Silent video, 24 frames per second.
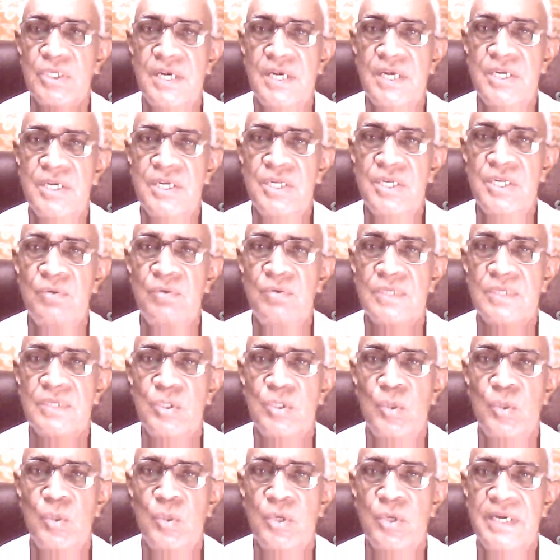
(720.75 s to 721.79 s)
continuous
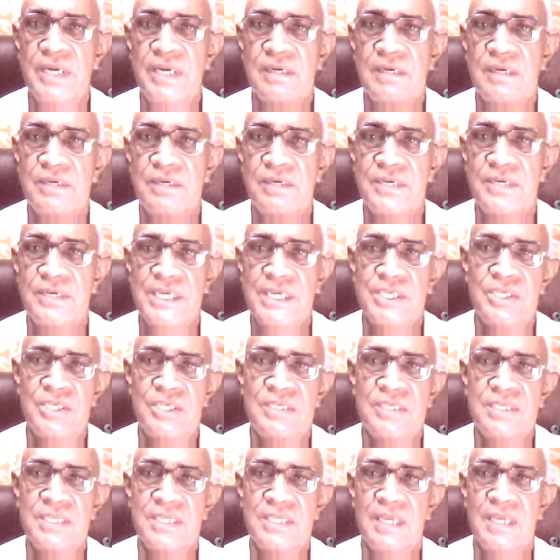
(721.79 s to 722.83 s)
uterine
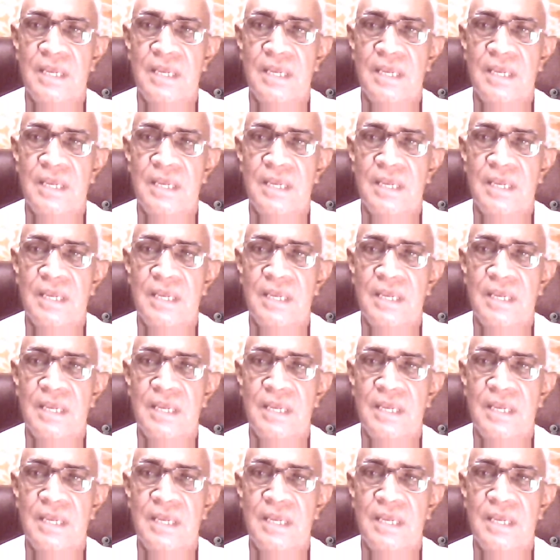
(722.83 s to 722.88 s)
contractions,